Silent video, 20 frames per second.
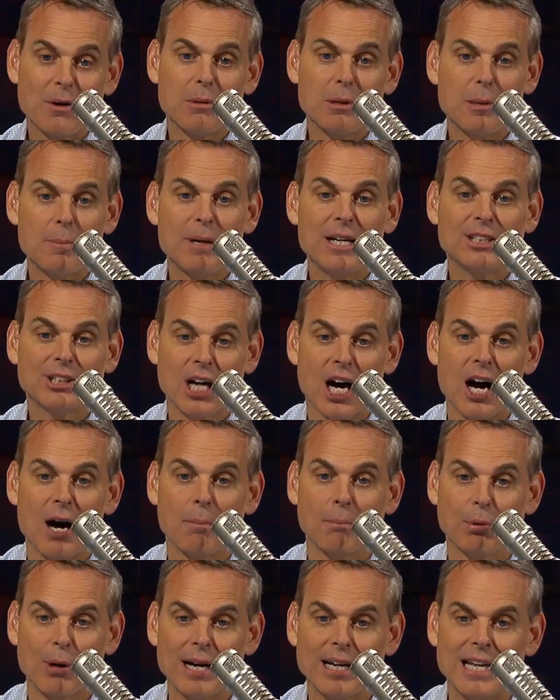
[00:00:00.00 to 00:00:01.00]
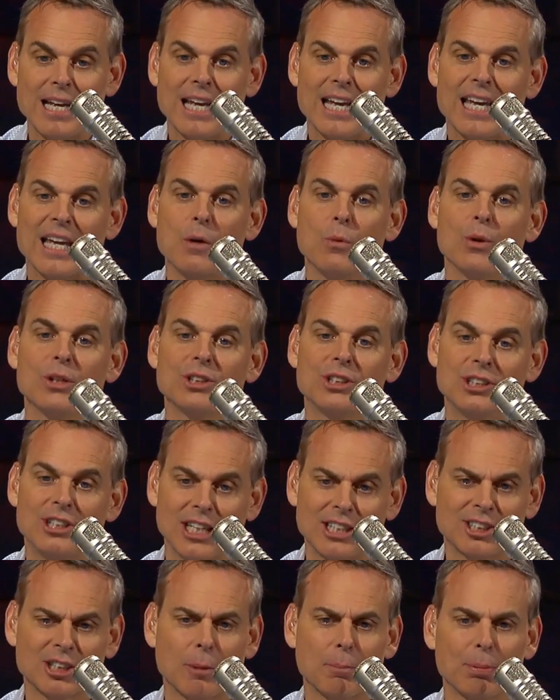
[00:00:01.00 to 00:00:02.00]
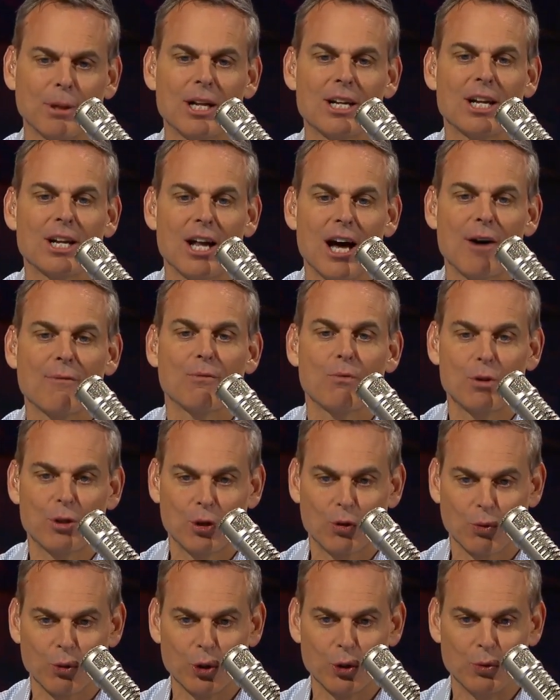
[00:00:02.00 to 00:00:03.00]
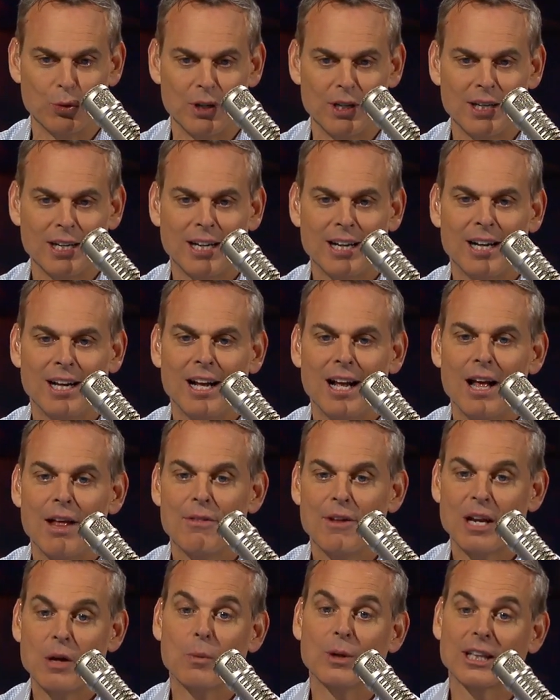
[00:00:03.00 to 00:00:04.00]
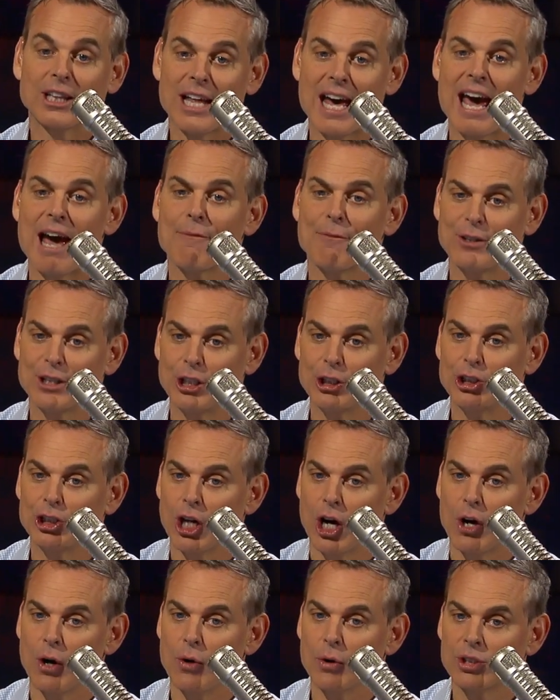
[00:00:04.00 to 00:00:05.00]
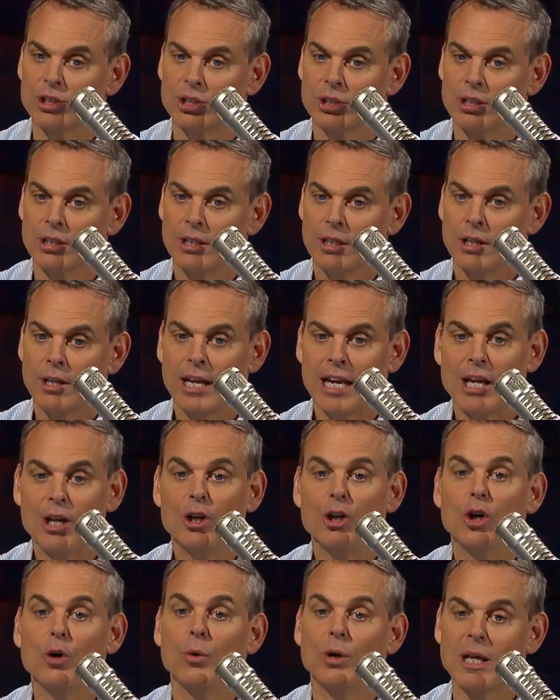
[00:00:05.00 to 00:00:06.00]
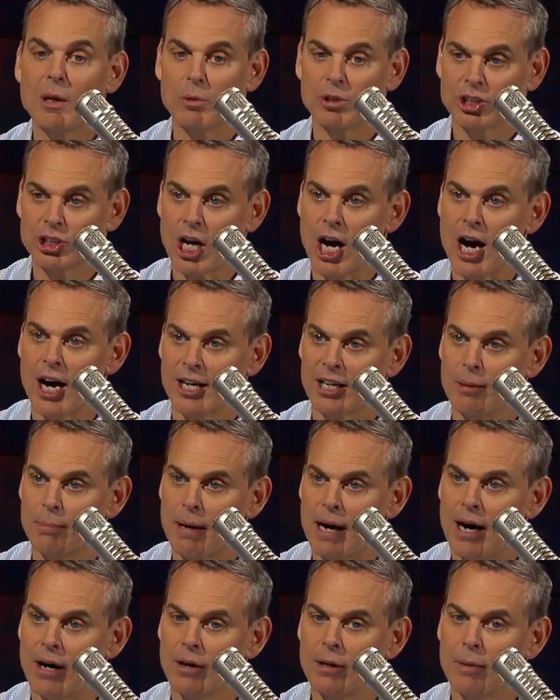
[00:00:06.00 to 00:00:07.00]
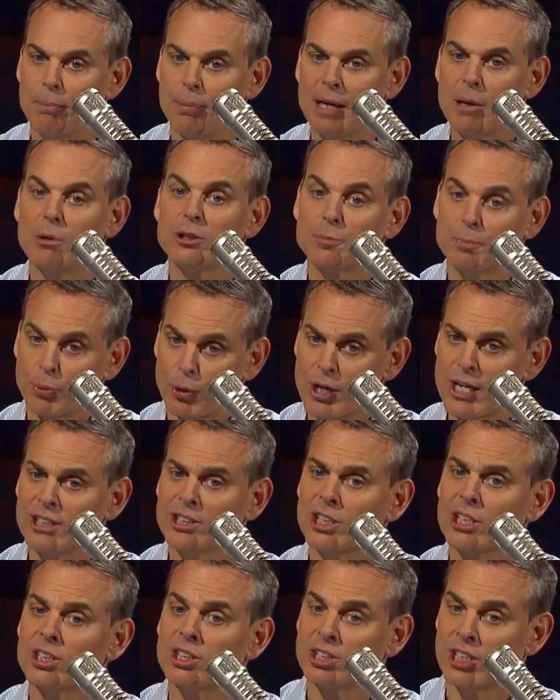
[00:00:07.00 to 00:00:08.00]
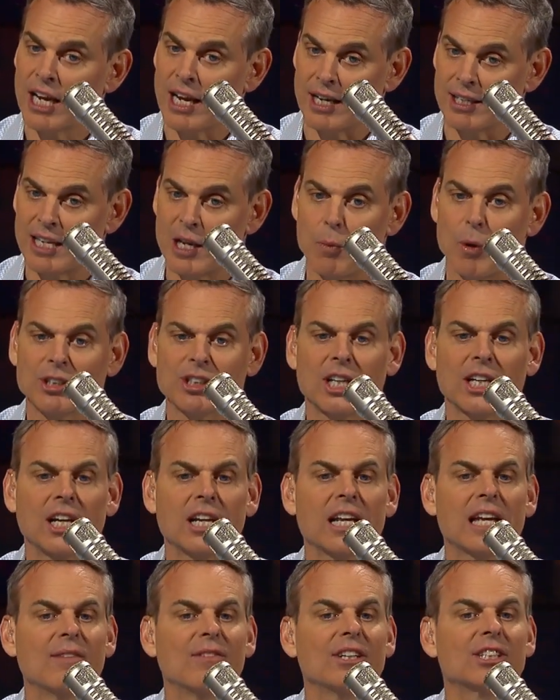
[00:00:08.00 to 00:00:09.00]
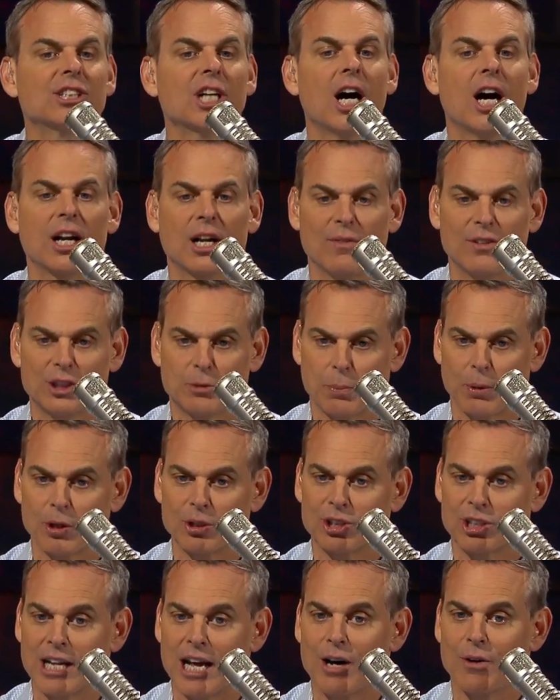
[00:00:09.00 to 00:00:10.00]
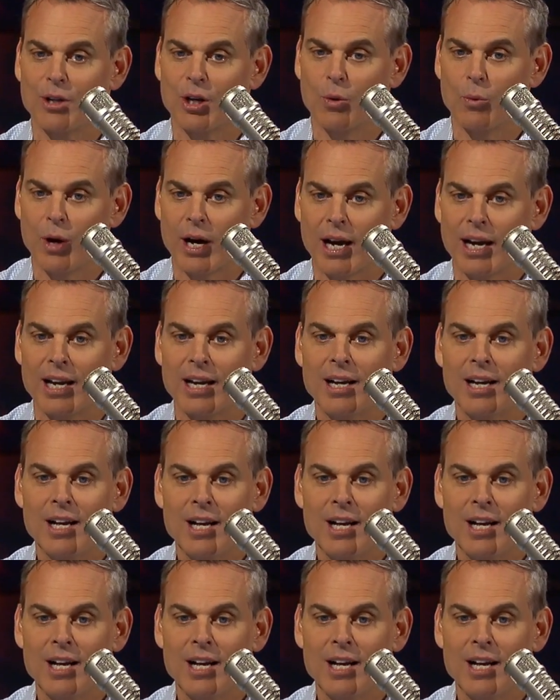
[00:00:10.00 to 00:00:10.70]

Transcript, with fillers: him to be Tom Brady. He was disciplined enough with Gruden that he would laugh at the jokes he knew what he was talking about, but he was pretty succinct. He wasn't going to give a ton of his personality away.